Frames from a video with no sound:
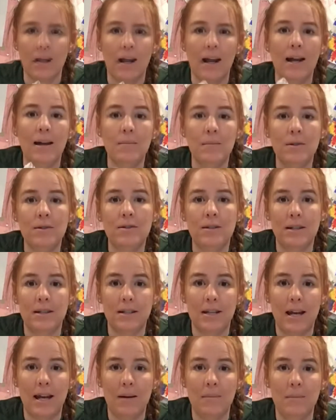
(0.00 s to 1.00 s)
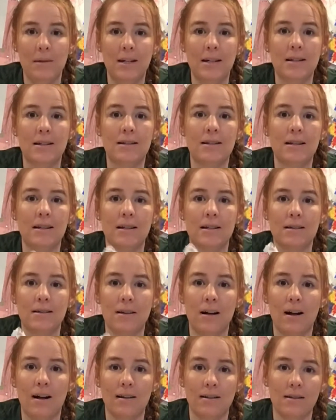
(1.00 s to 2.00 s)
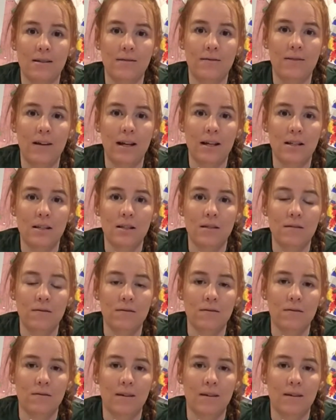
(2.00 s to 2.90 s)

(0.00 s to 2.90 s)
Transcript: I'm using tape because it is cost effective